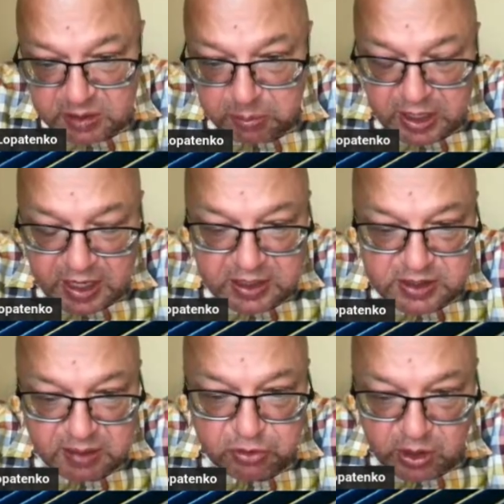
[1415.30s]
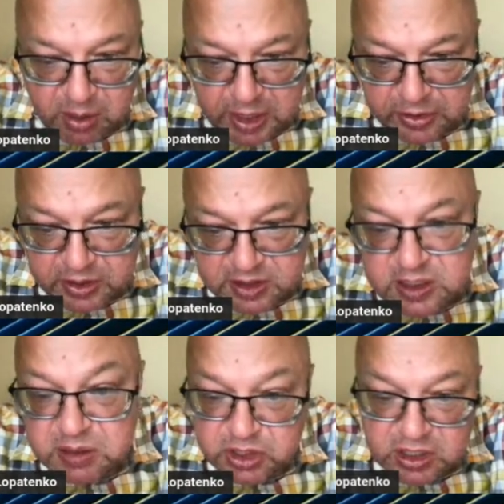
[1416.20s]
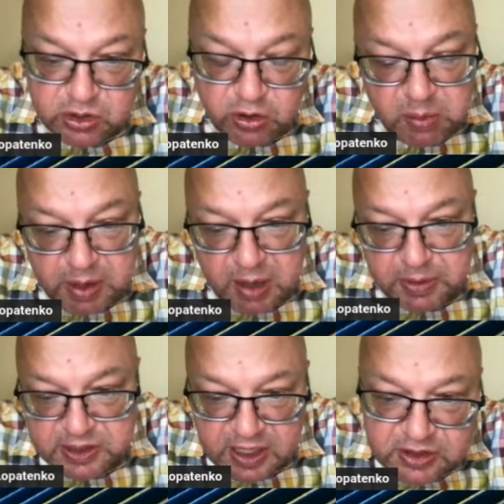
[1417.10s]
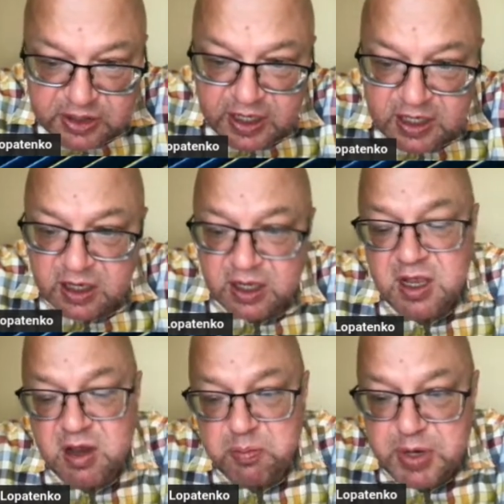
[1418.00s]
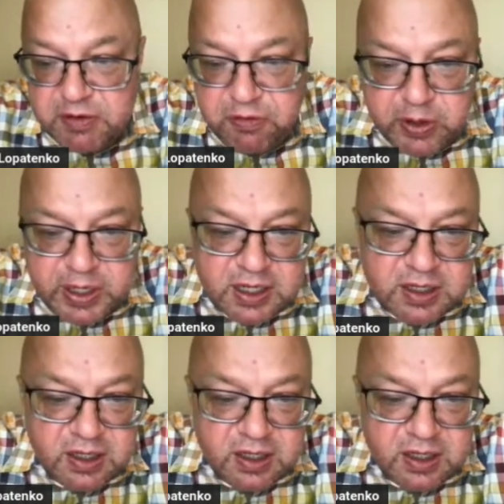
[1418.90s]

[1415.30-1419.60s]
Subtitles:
applying them to recommender systems. There is Yoli Paper SAS-Rec, BERT4Rec,